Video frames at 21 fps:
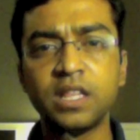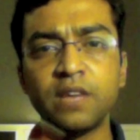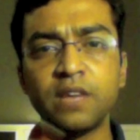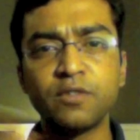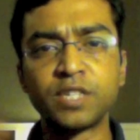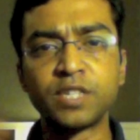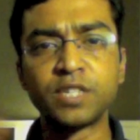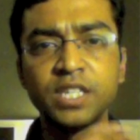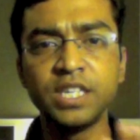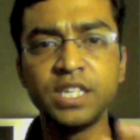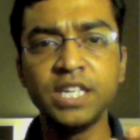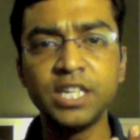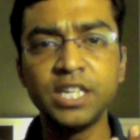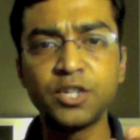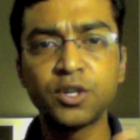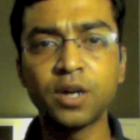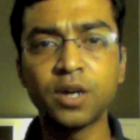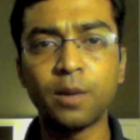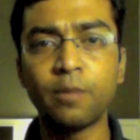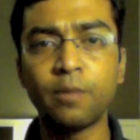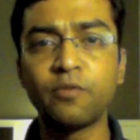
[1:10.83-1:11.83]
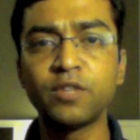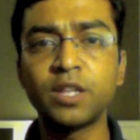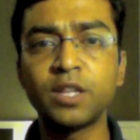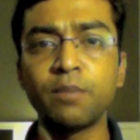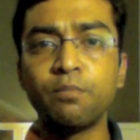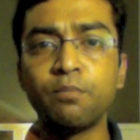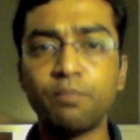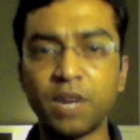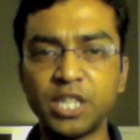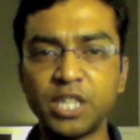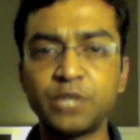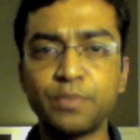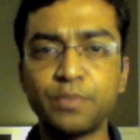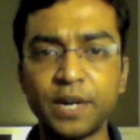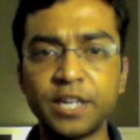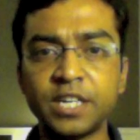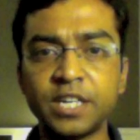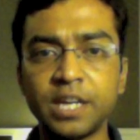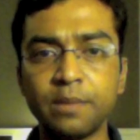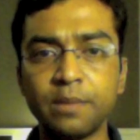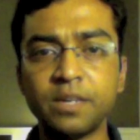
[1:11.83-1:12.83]
there was a need to come up with a much
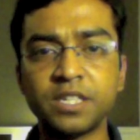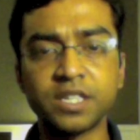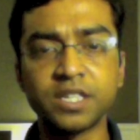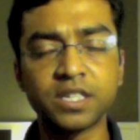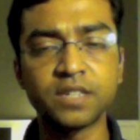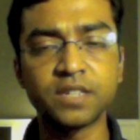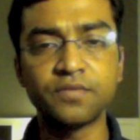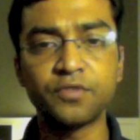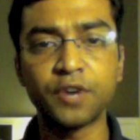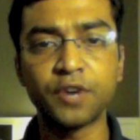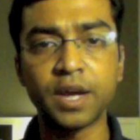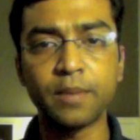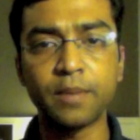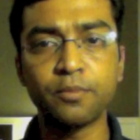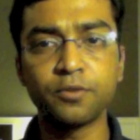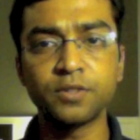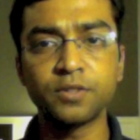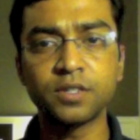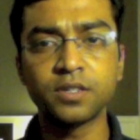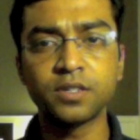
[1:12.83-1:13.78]
better naming system for airports.